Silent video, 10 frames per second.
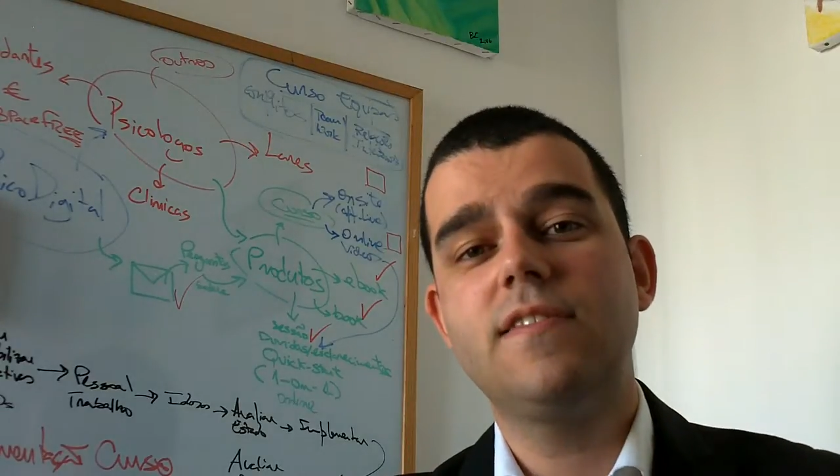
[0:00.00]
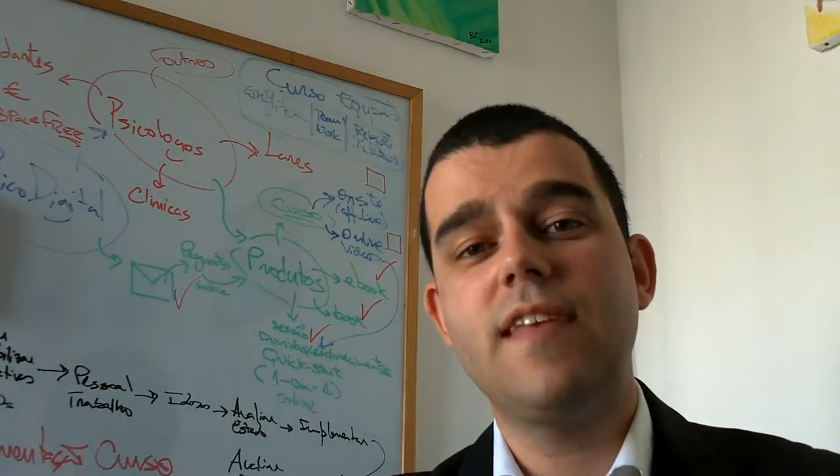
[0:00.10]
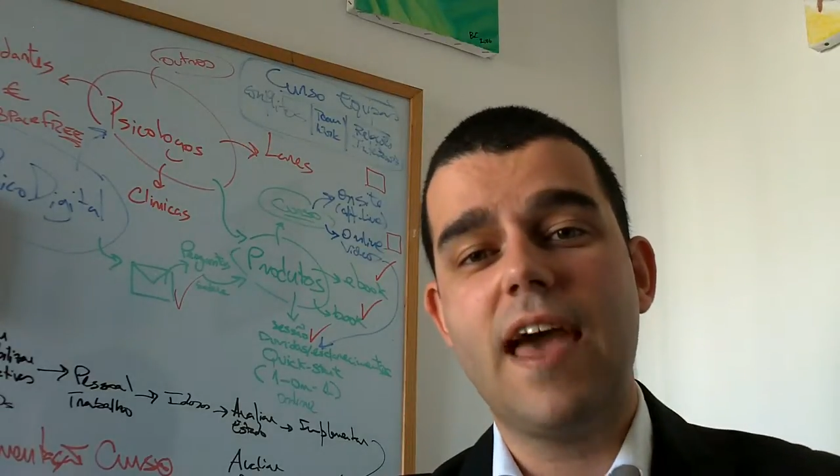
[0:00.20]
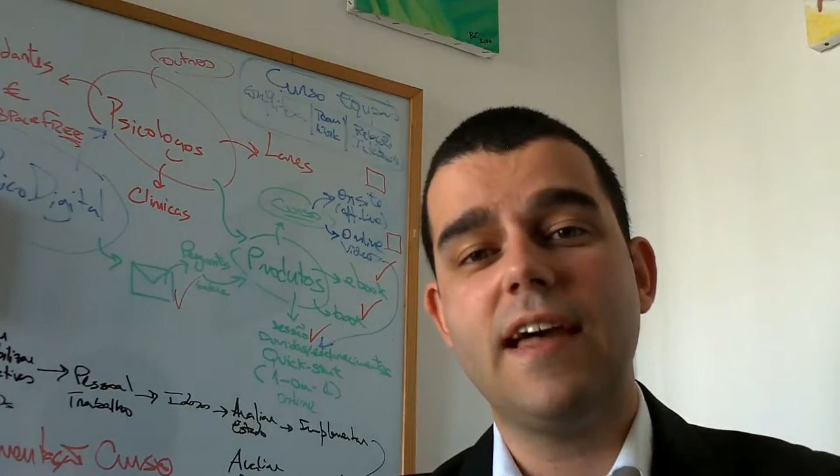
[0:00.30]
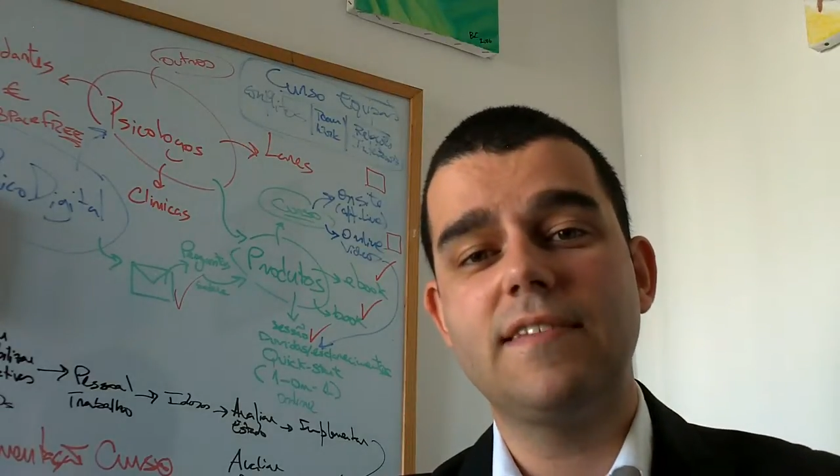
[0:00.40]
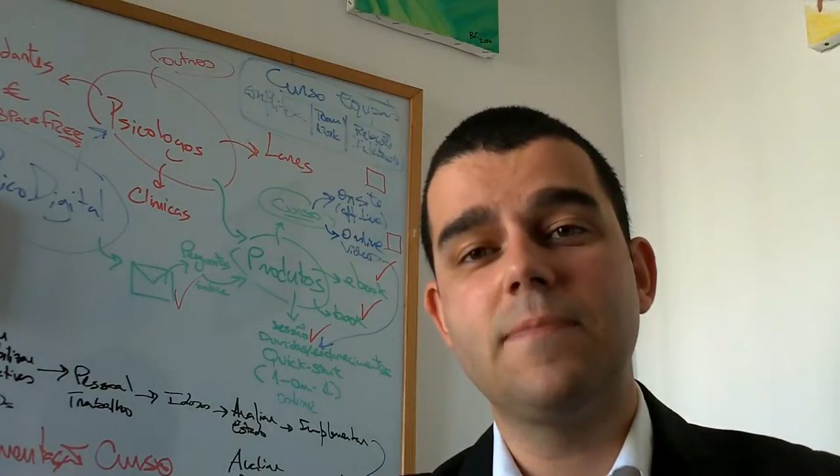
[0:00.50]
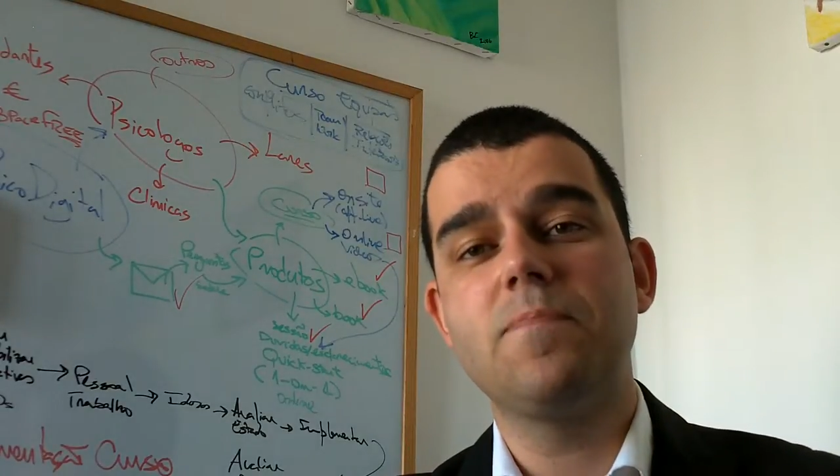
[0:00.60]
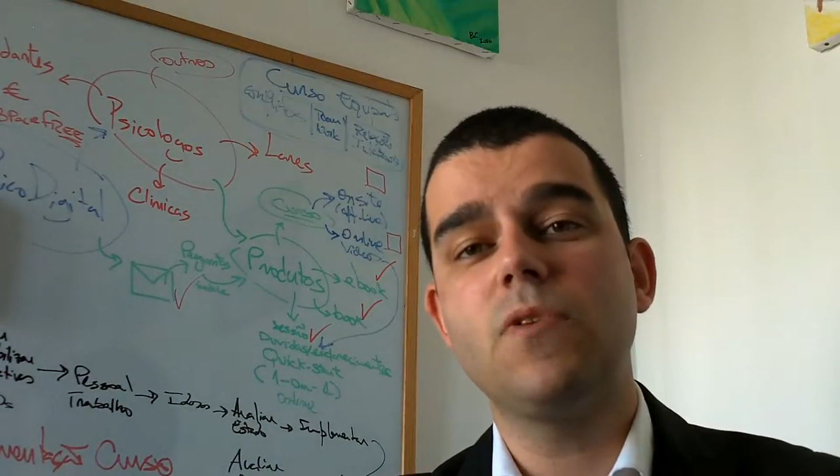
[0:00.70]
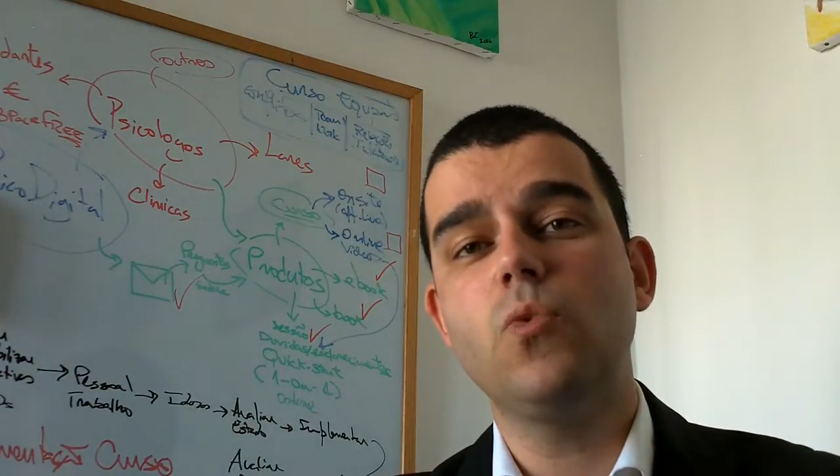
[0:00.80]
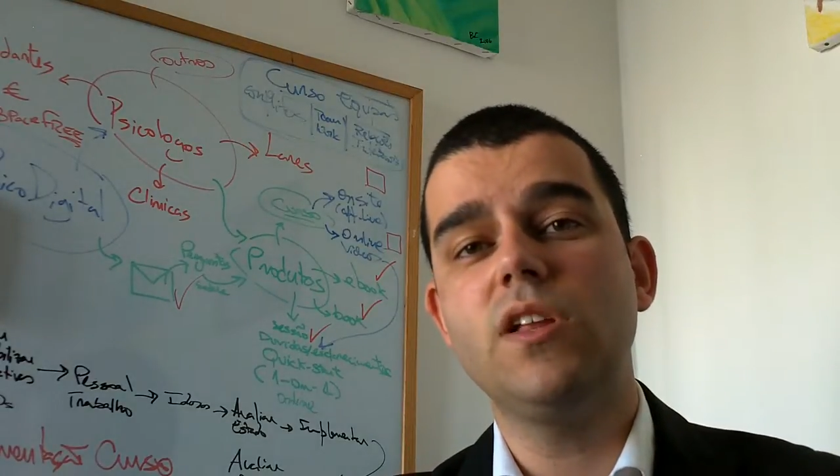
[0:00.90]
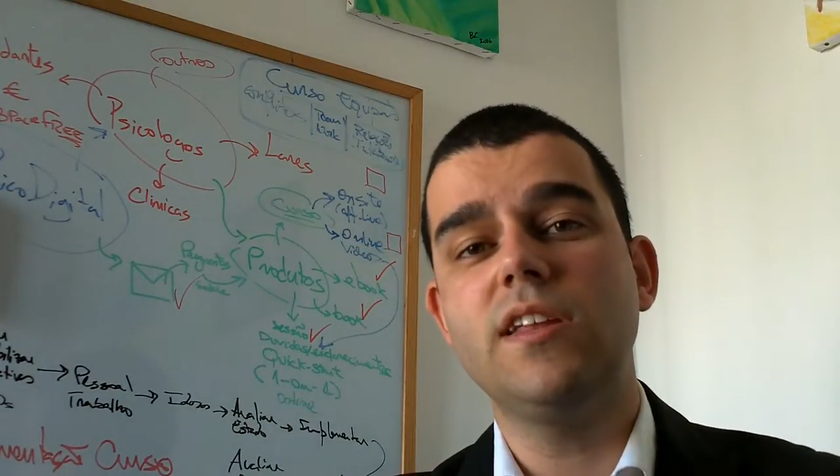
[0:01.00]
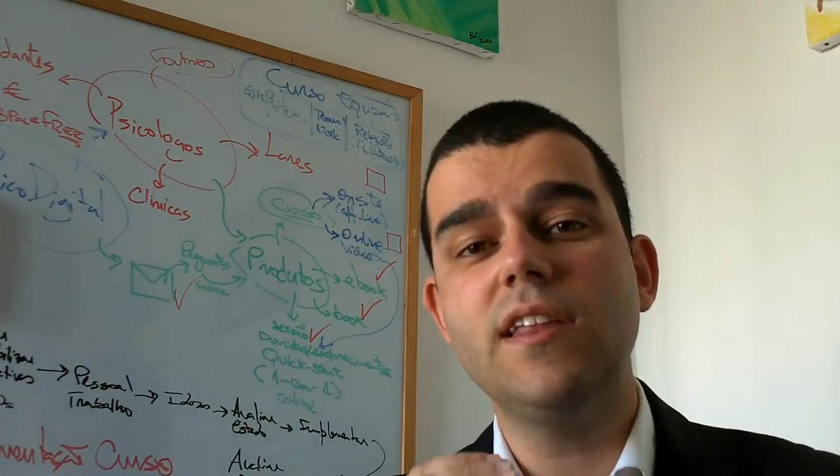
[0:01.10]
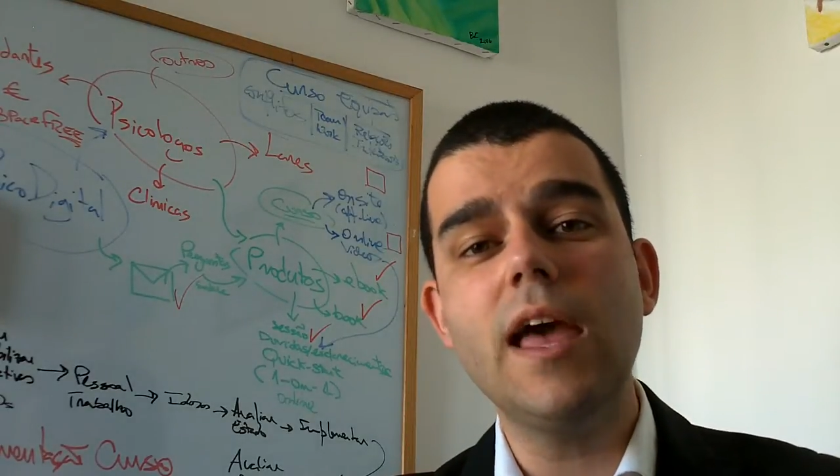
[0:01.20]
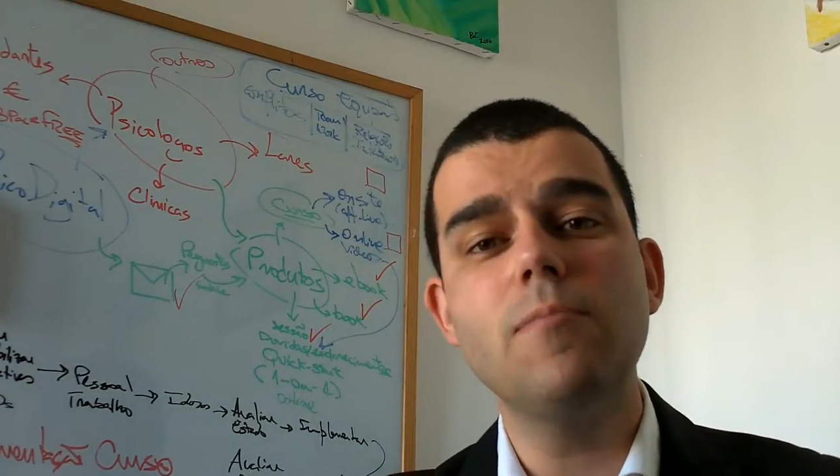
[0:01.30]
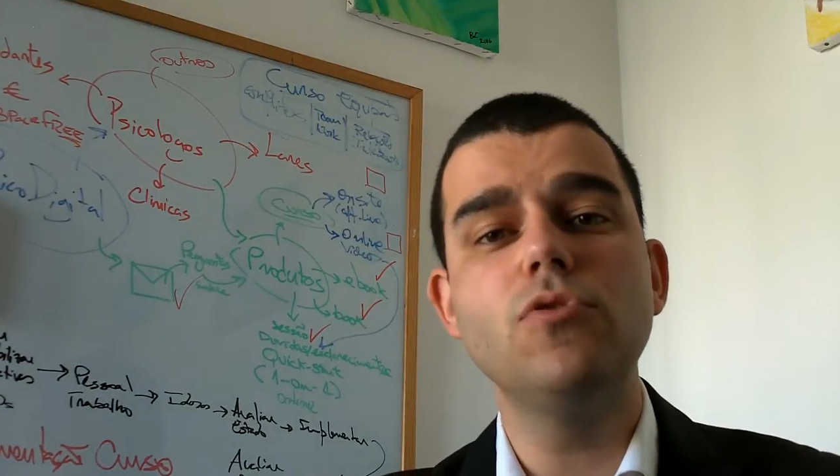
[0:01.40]
that will
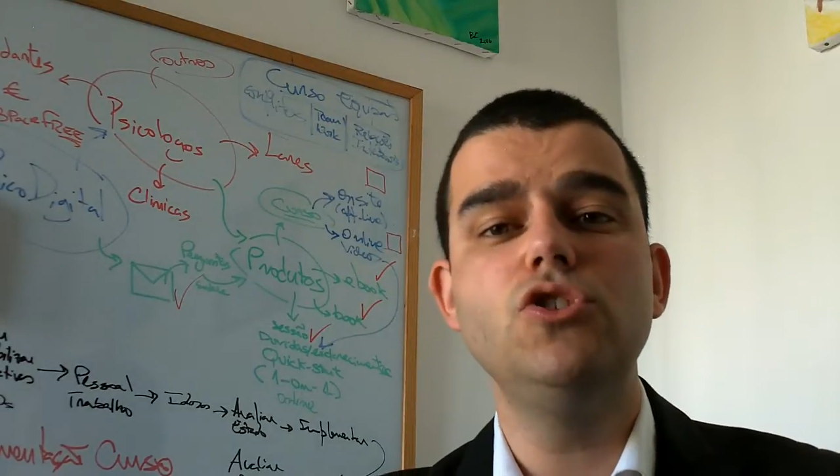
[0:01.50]
enable